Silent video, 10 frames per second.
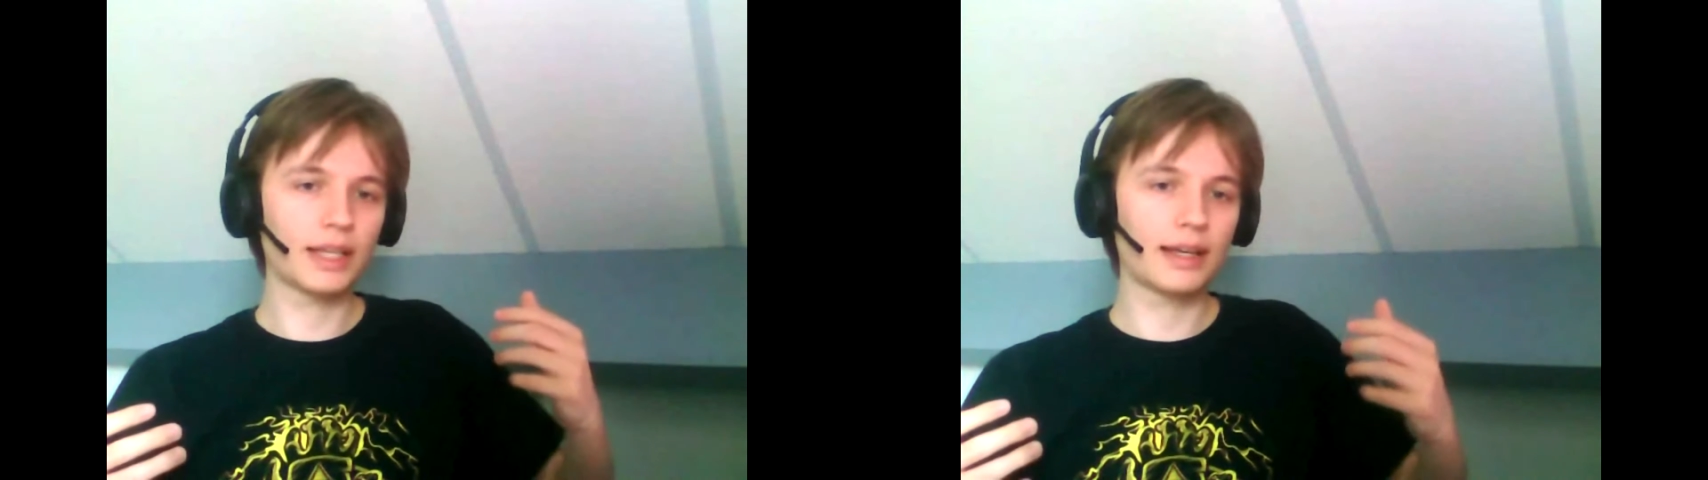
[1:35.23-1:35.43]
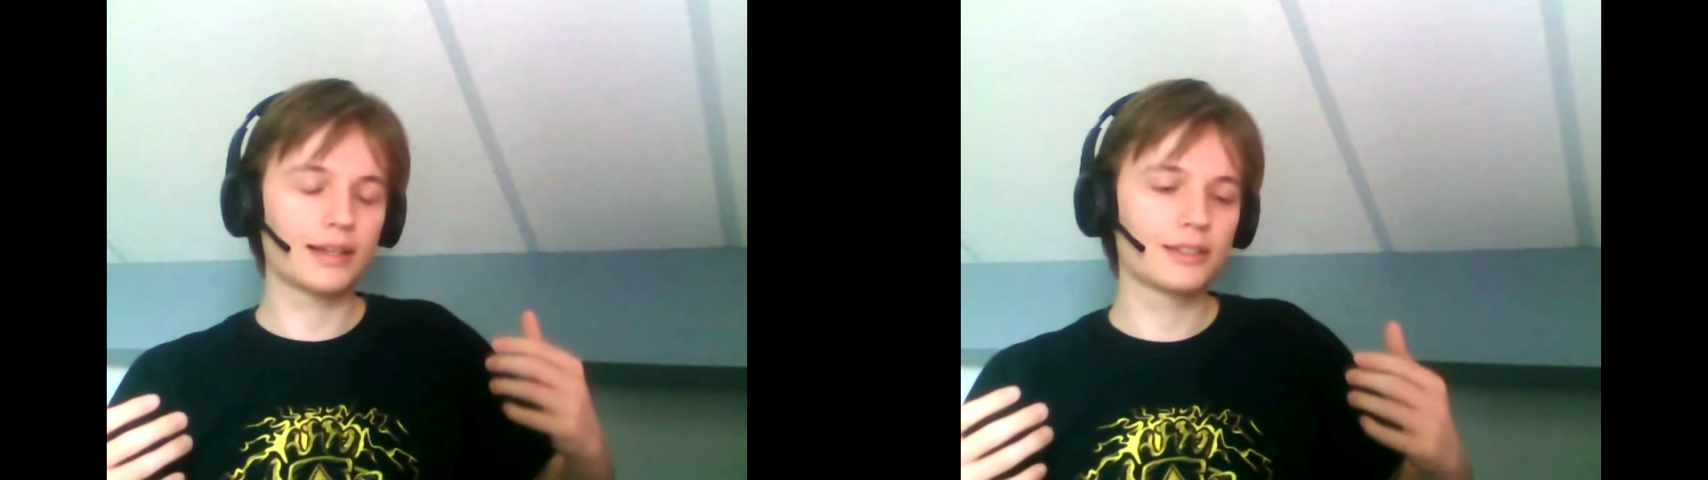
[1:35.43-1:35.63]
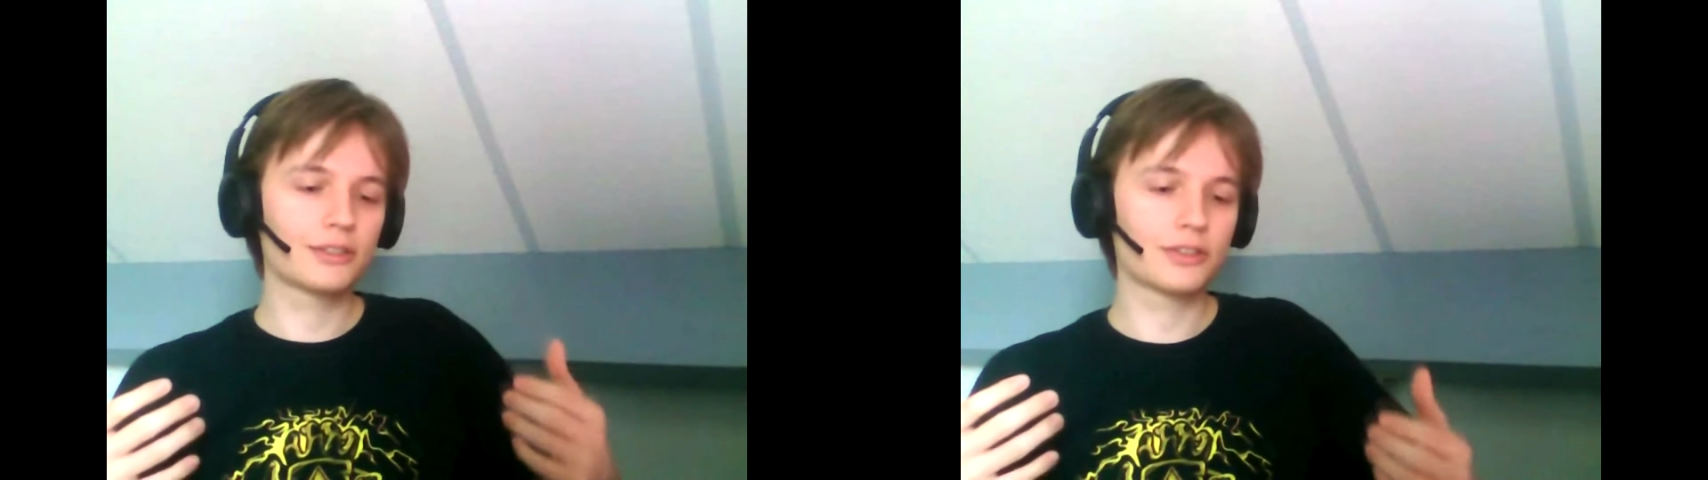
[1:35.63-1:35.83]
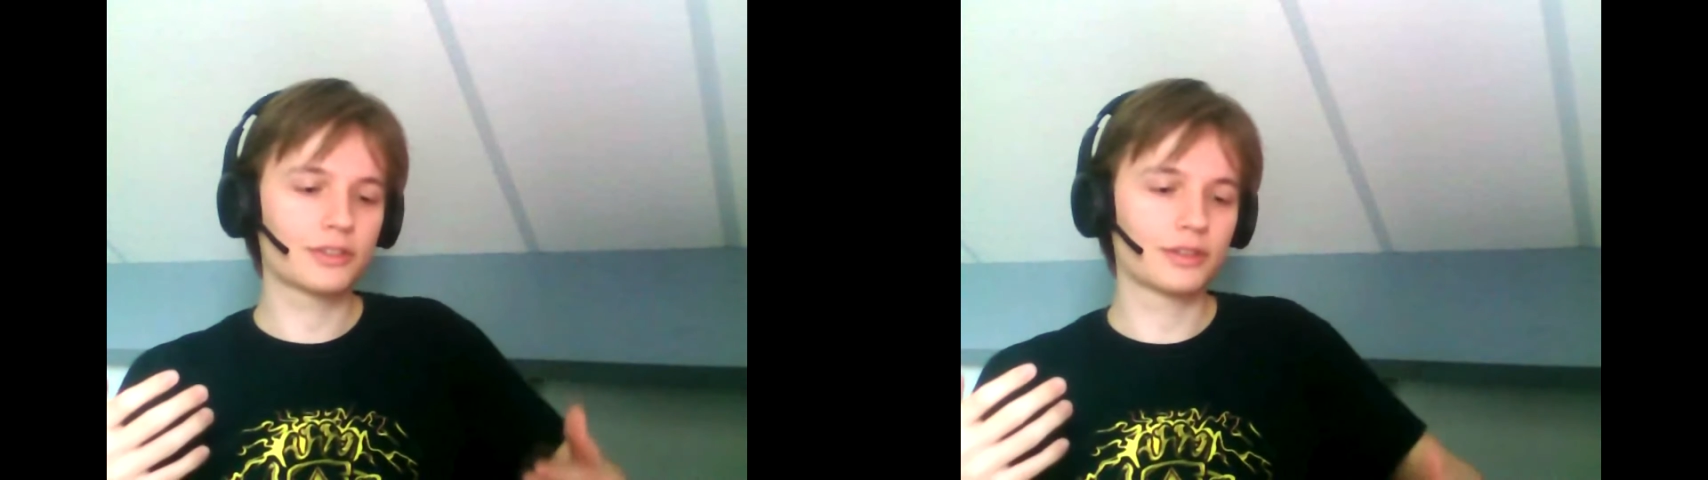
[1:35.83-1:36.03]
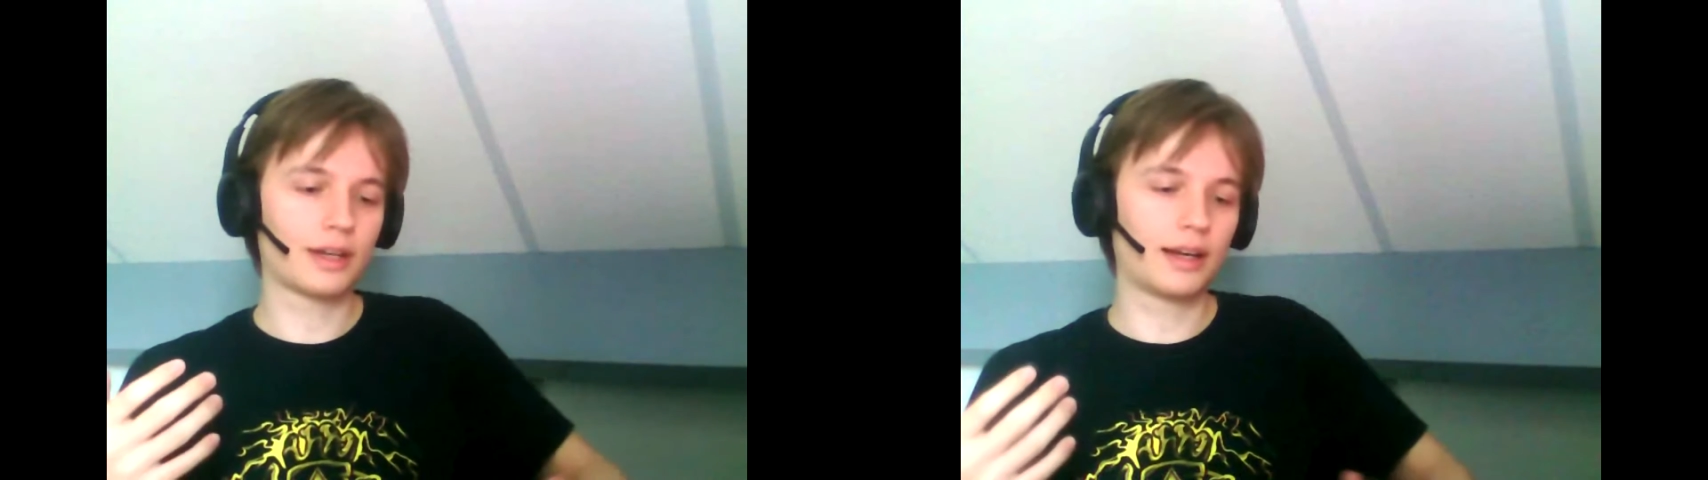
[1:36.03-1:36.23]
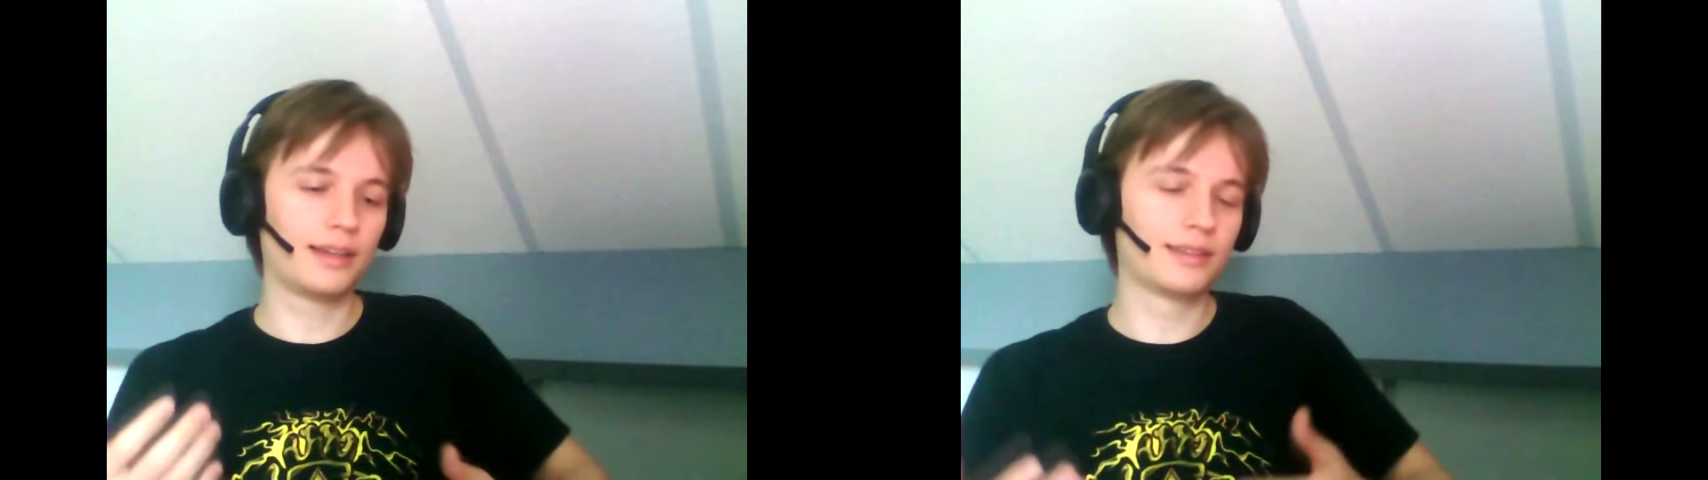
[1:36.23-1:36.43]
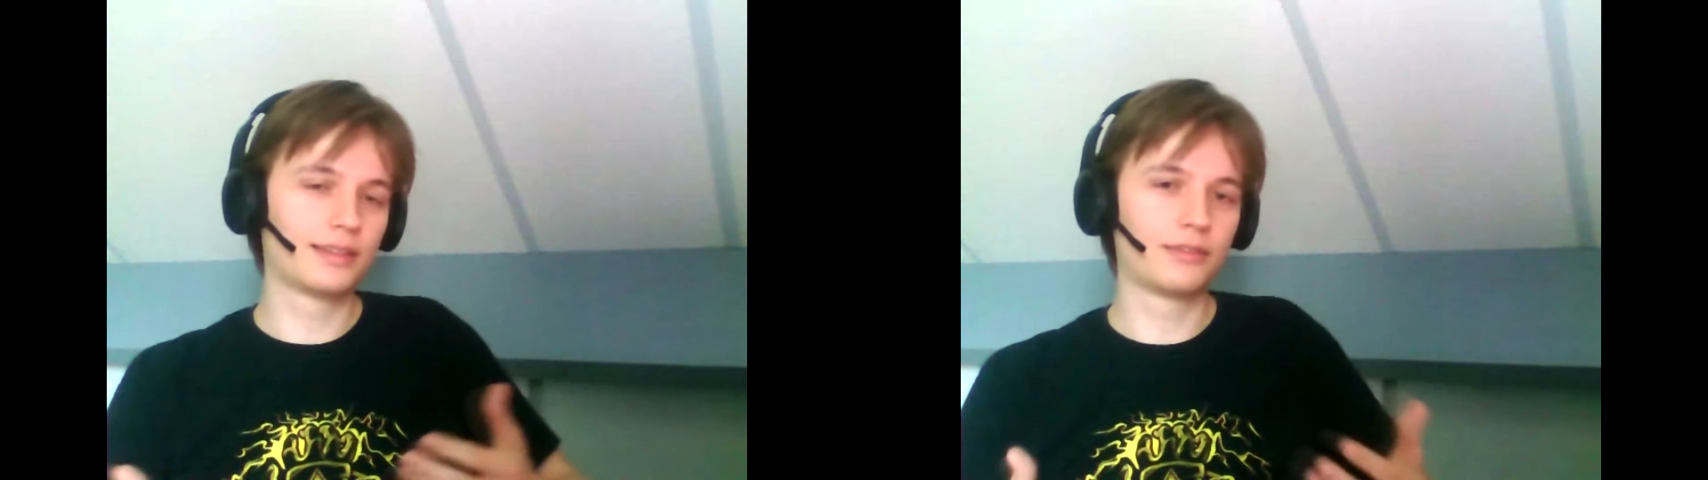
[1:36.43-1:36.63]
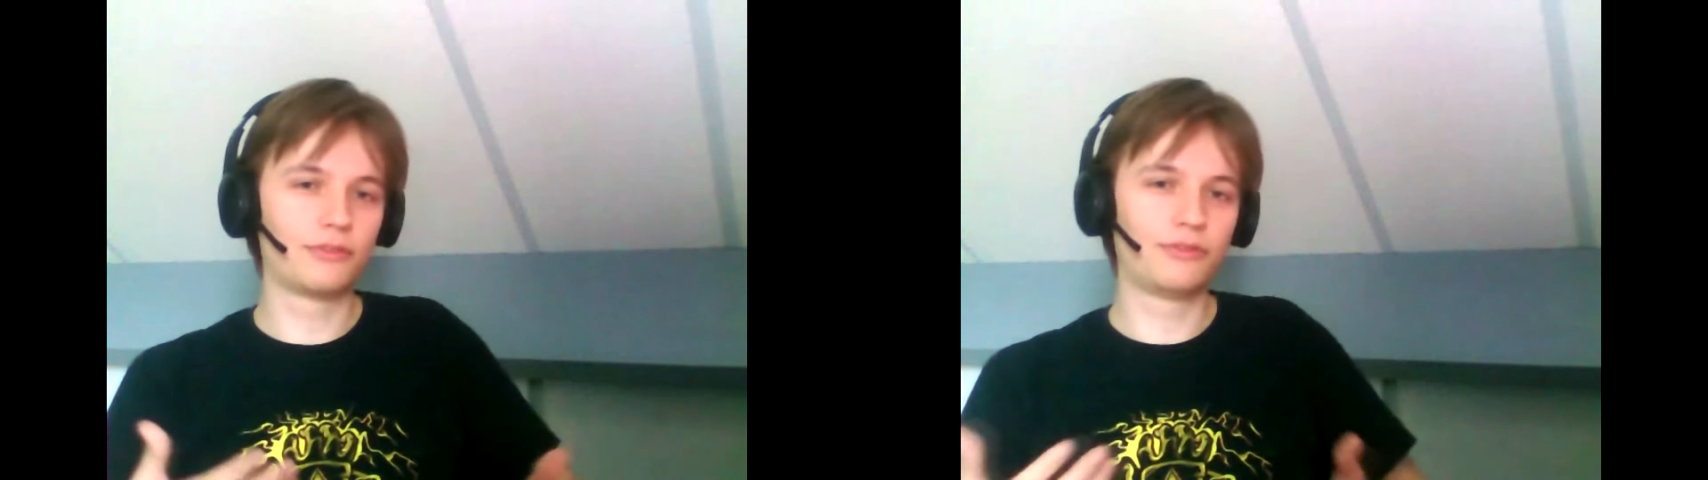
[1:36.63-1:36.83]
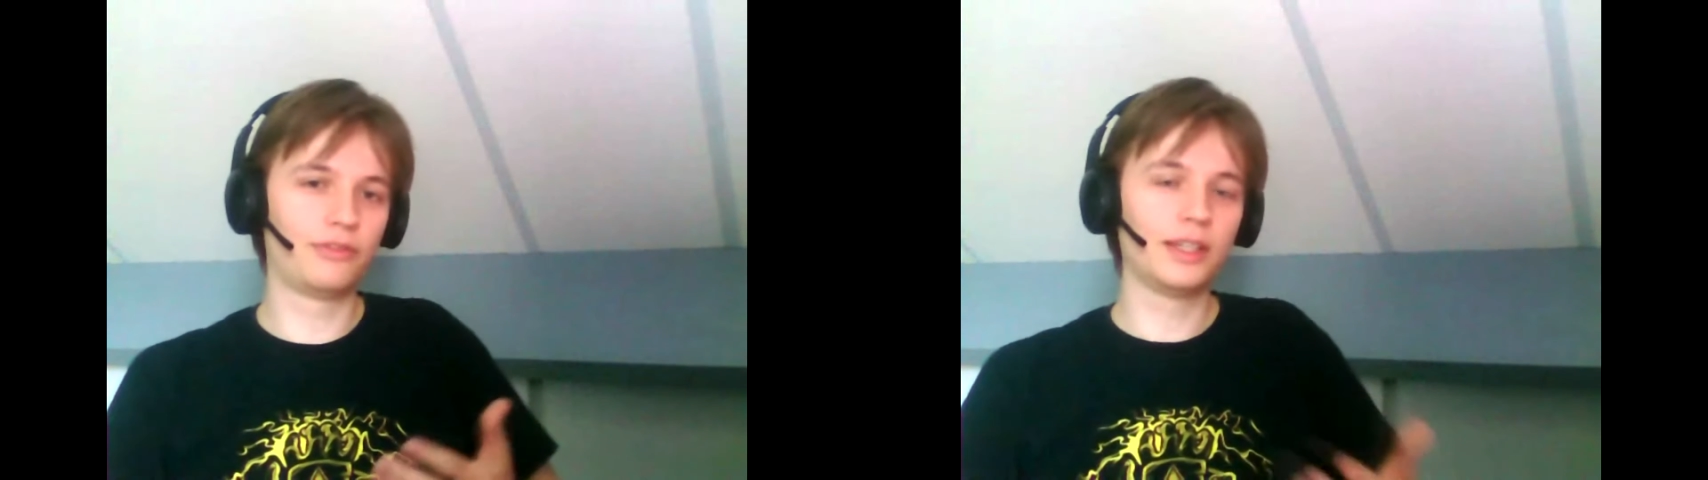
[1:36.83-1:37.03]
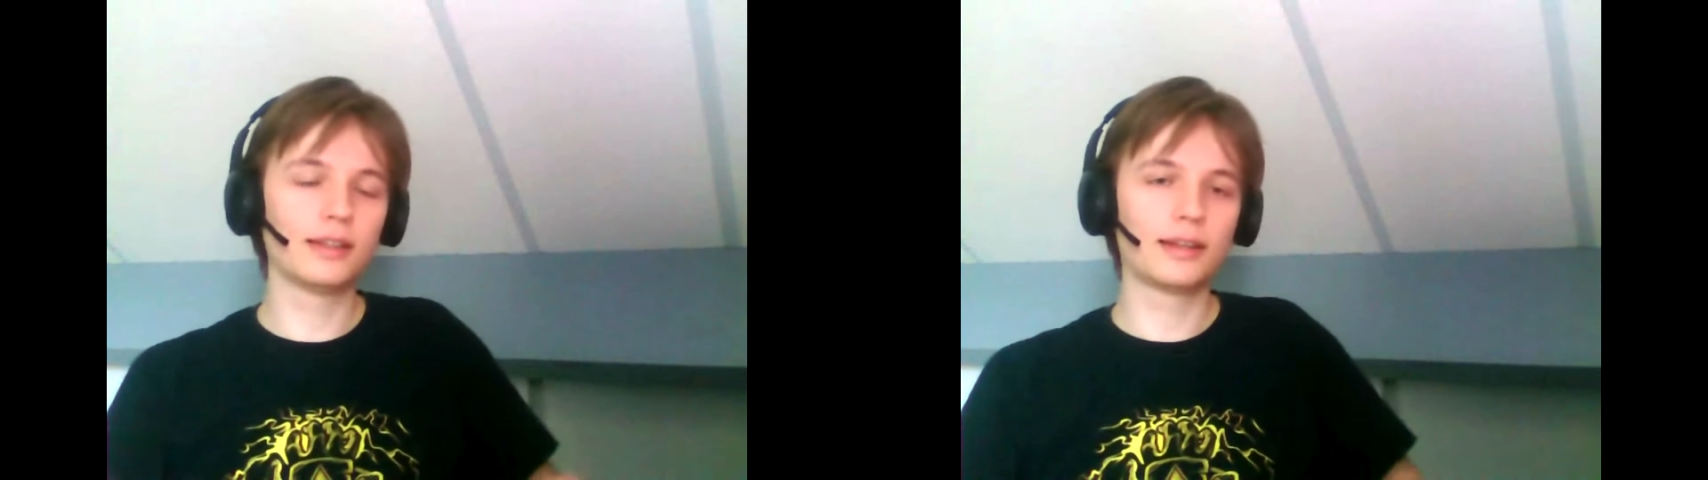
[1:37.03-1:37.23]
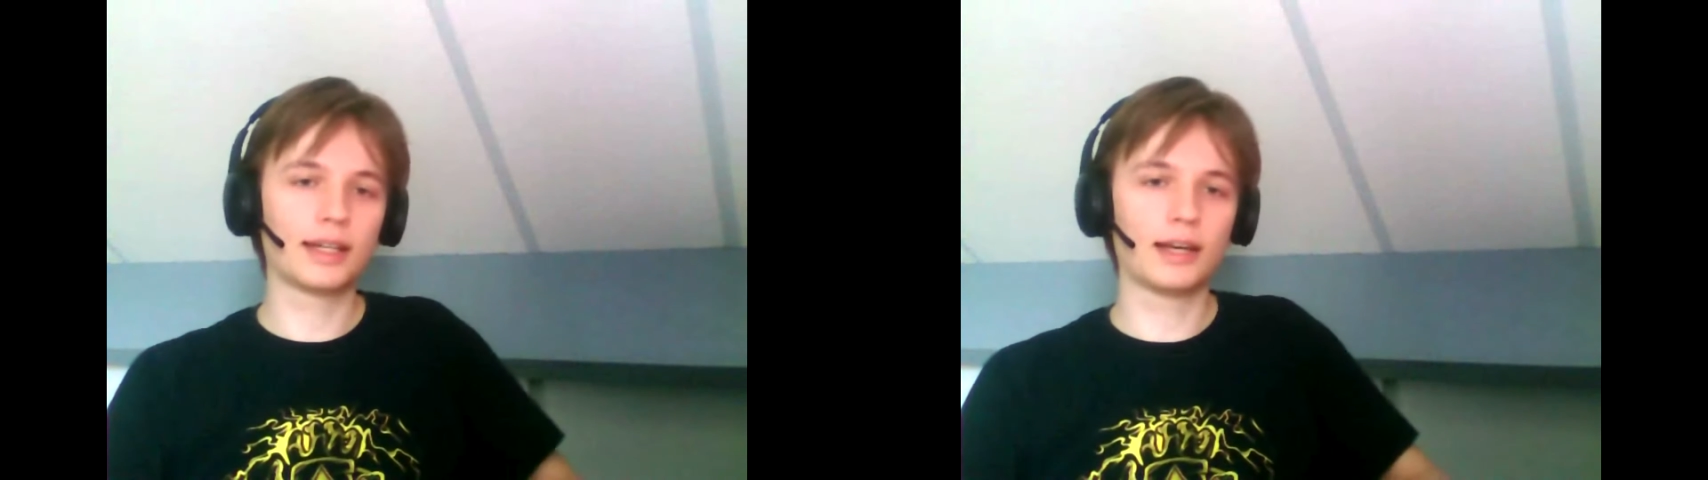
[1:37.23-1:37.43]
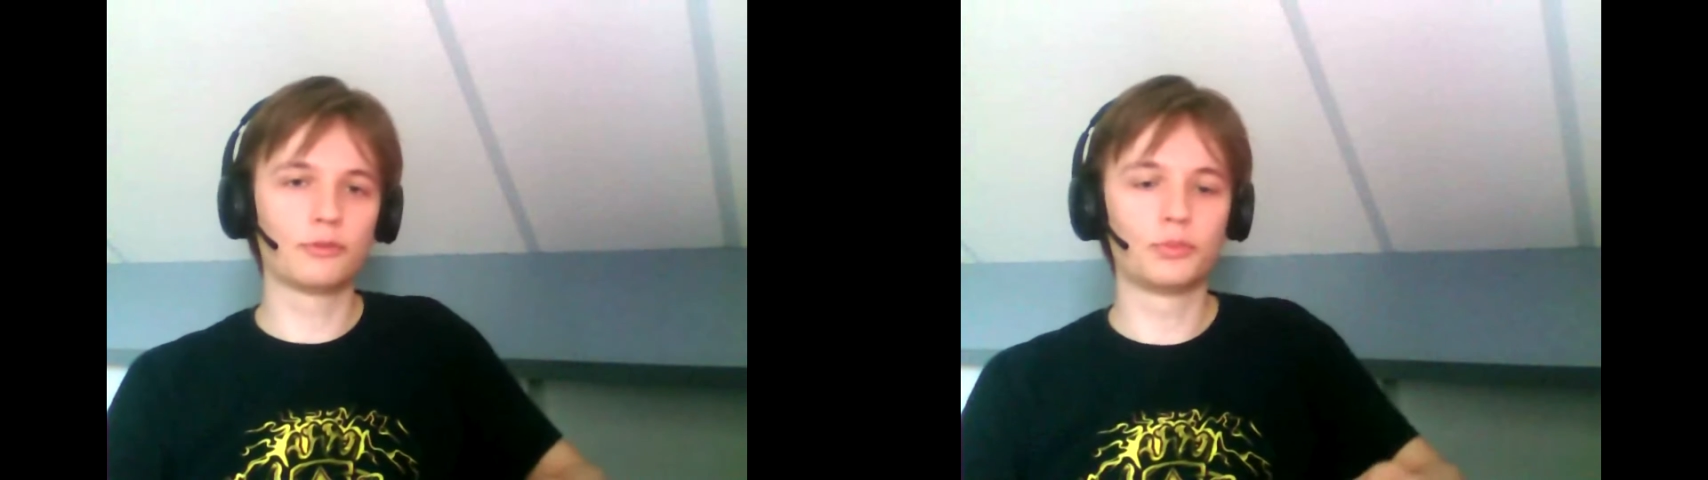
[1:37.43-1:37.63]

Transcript: as I feel like I have